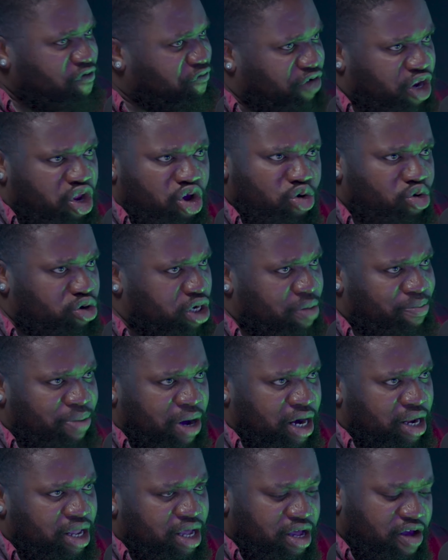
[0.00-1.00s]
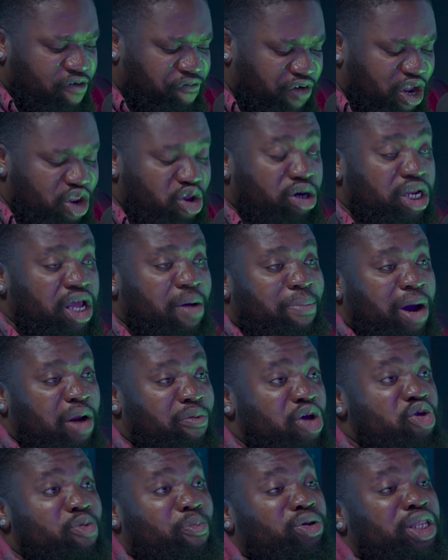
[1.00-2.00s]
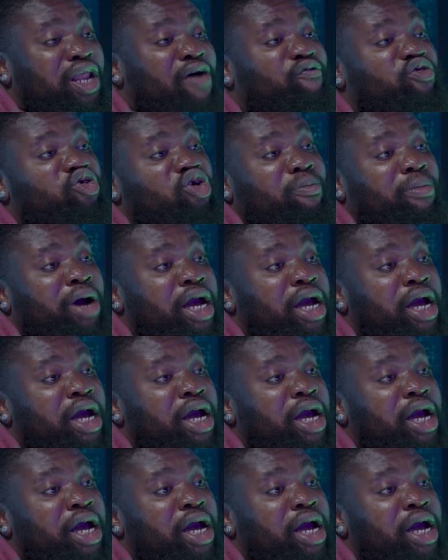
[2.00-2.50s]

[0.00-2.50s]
Failure no day bad. Failure day bad when you put down for your